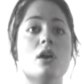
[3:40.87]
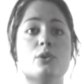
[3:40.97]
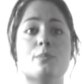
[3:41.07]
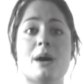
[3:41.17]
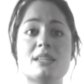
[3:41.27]

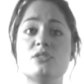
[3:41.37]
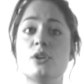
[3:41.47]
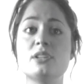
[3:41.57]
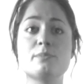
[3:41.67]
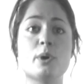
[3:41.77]
You must
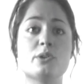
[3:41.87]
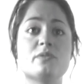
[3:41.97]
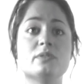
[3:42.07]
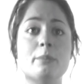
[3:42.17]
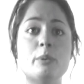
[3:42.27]
not expose
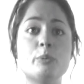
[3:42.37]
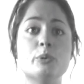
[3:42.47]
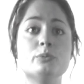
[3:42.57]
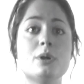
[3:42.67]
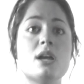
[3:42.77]
flammable,